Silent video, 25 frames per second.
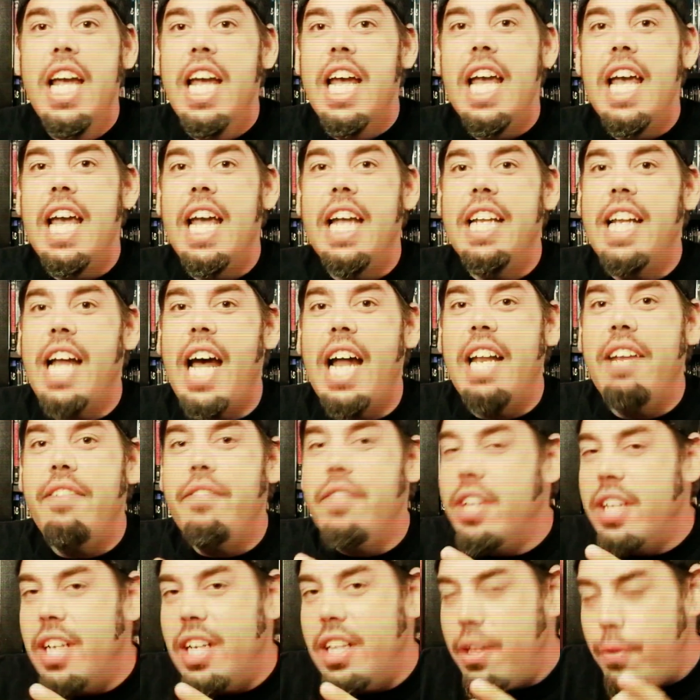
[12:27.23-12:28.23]
And not
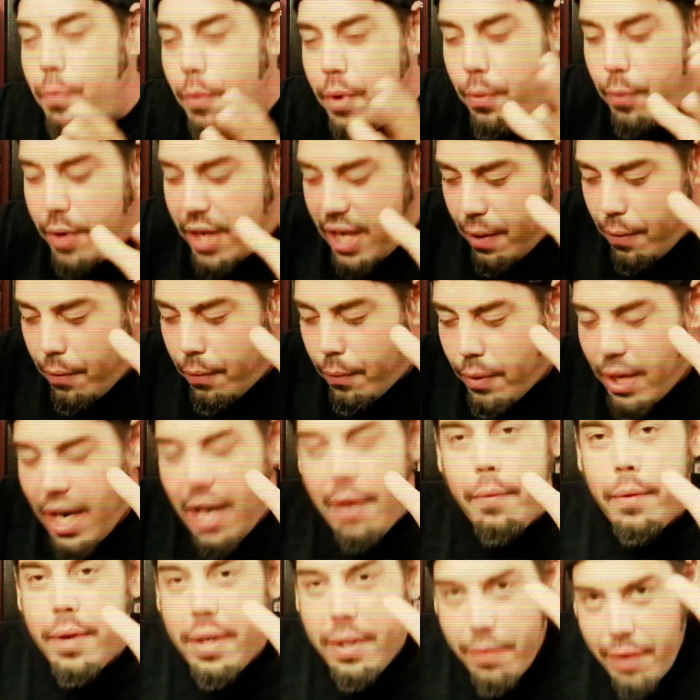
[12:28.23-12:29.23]
even we
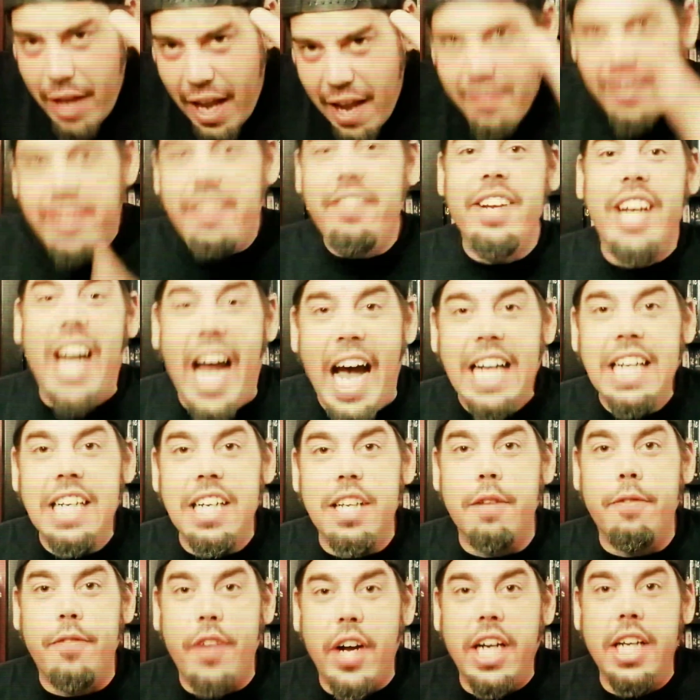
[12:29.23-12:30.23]
haven't even gotten
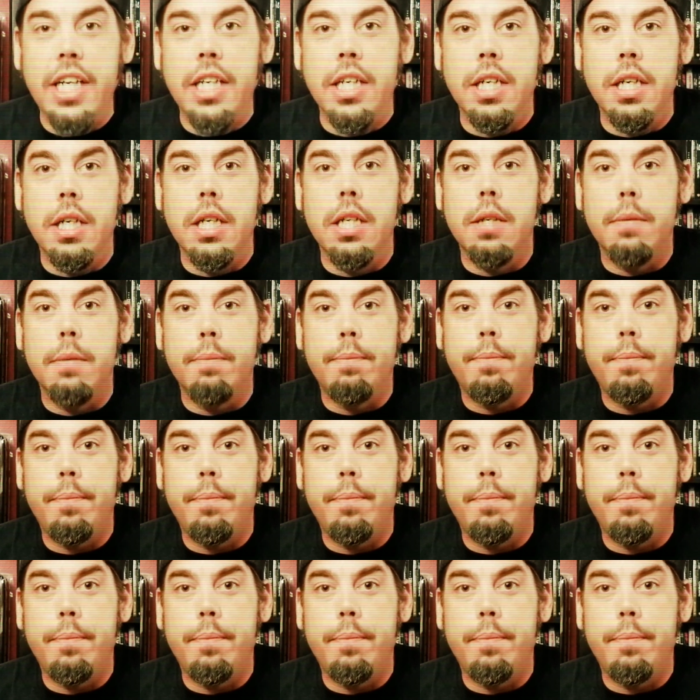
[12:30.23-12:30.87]
to the fucking